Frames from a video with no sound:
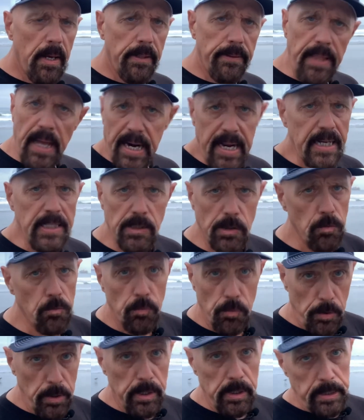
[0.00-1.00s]
That hasn't
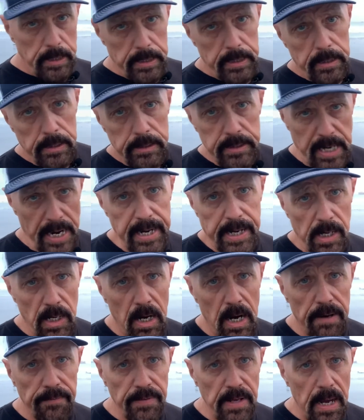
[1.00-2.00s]
really taken
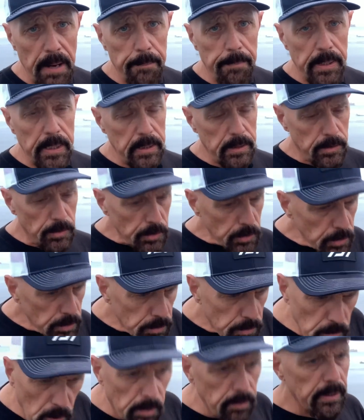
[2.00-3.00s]
off yet, but it's
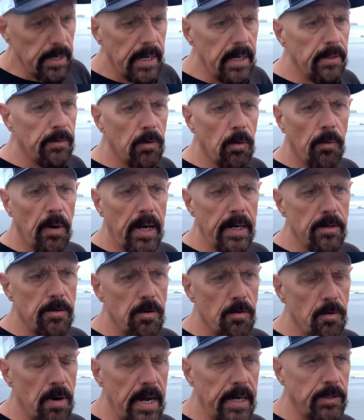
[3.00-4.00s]
starting to head in the right
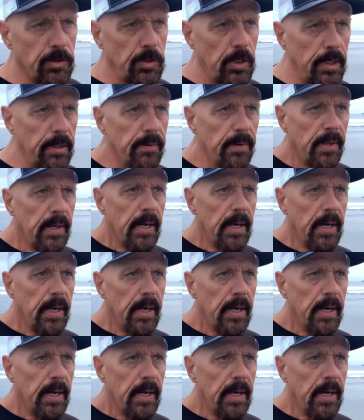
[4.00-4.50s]
direction.